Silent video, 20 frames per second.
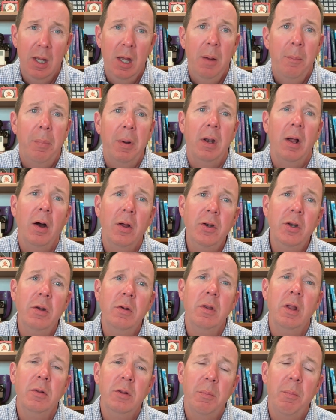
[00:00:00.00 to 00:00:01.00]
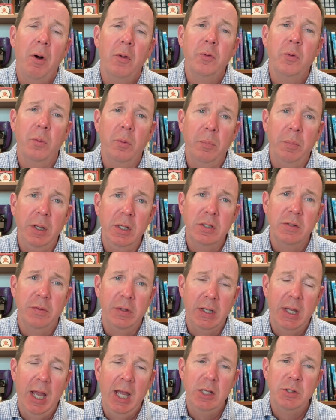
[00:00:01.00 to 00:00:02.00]
But under the multiple means of
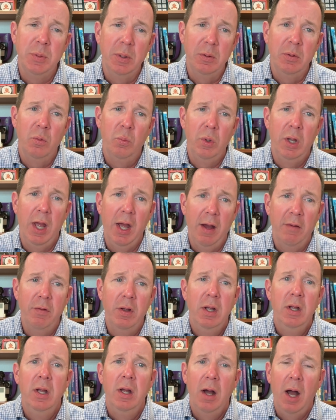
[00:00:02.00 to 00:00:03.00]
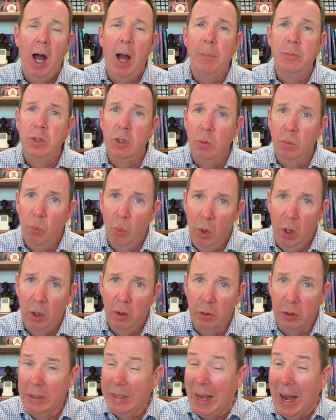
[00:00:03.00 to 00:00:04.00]
engagement, we have option 1,
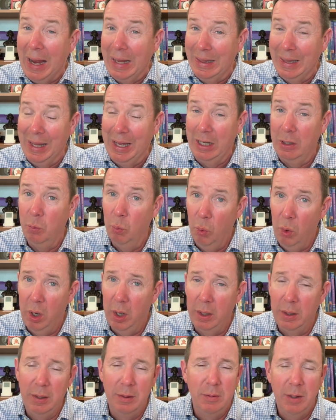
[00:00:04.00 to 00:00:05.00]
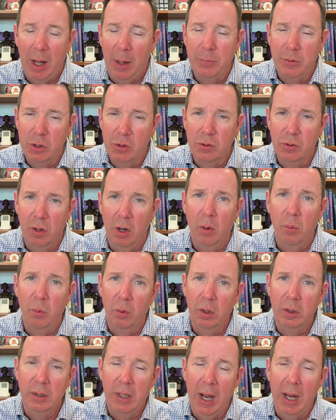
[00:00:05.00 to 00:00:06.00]
or guideline 1, options the wrong
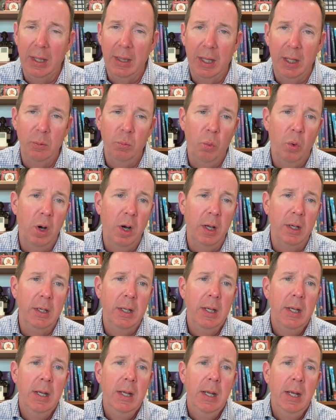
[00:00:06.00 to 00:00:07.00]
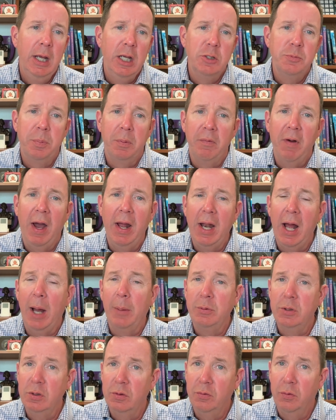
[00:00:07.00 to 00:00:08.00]
word, guideline 1 is provide
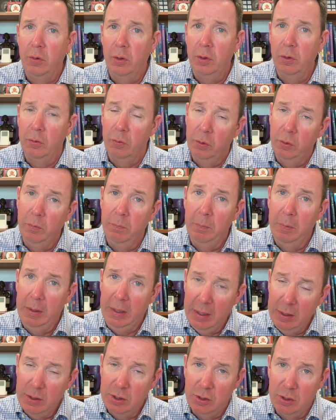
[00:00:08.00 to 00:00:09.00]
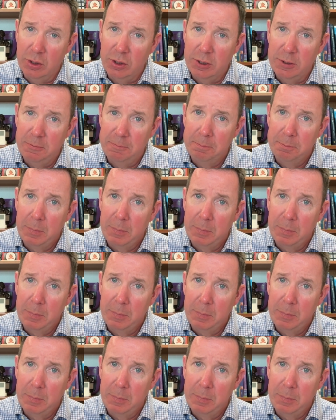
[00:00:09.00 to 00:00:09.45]
options for recruitment interest.